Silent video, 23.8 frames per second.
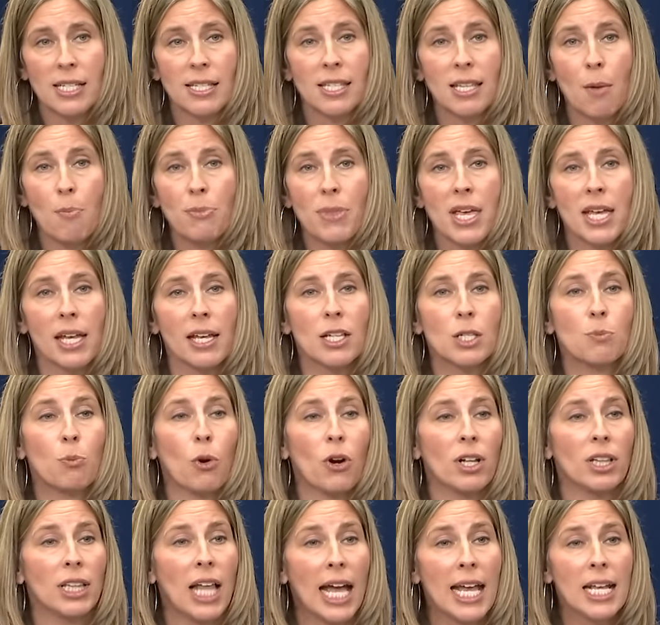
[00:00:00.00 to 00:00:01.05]
something is
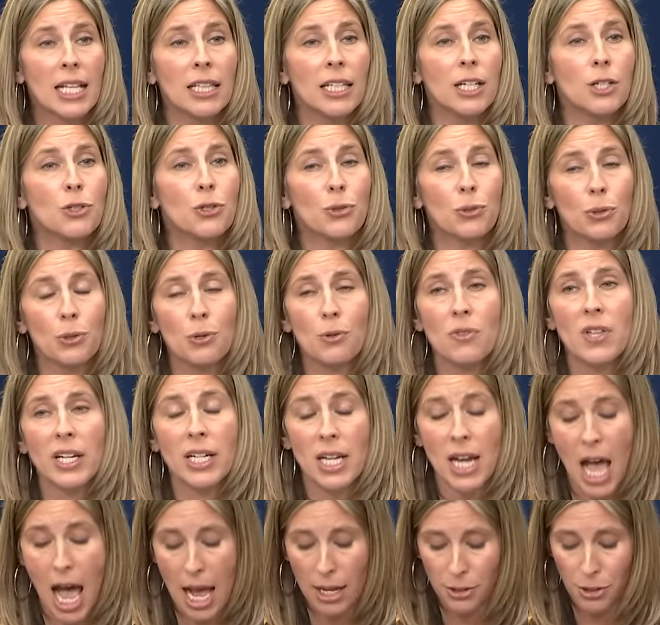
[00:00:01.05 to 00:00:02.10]
more likely true than
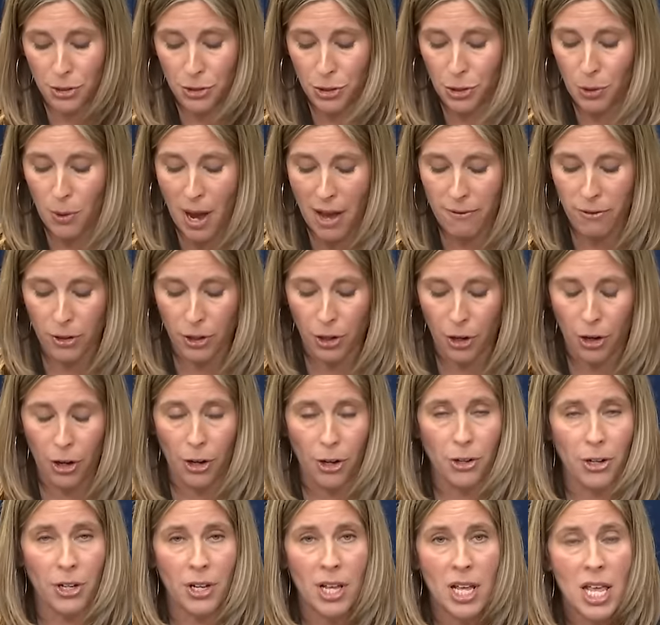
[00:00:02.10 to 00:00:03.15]
not to have
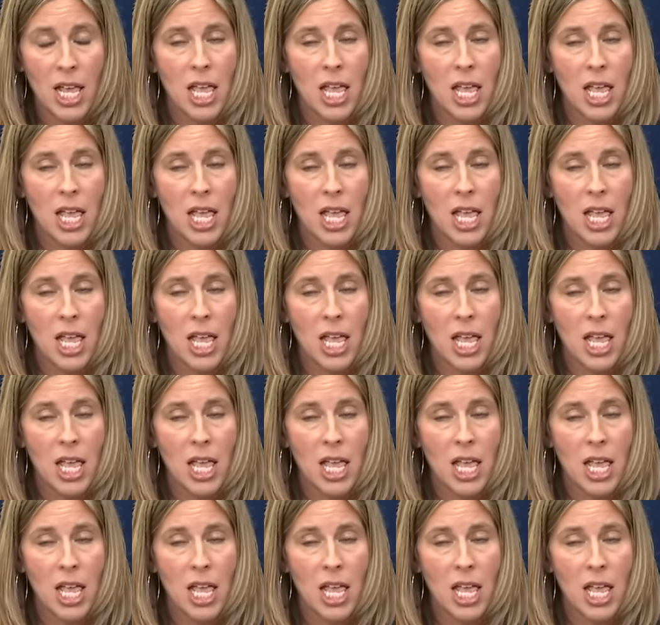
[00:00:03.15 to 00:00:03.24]
occurred.